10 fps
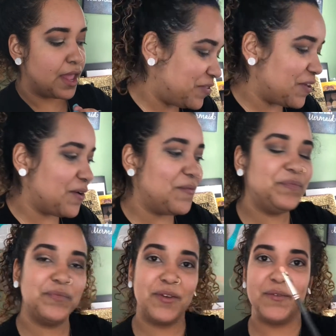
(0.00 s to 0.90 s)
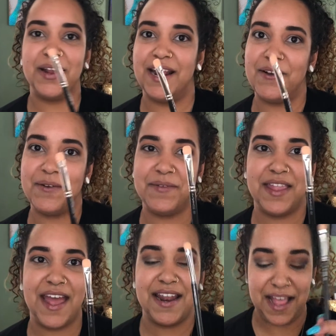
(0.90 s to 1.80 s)
So we're gonna go in with
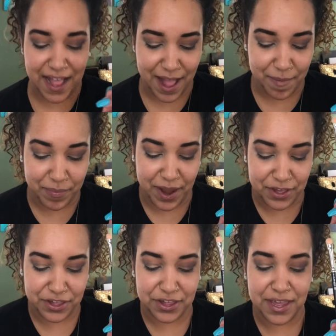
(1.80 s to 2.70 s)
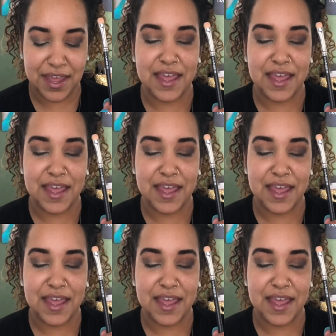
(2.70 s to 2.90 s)
that brush.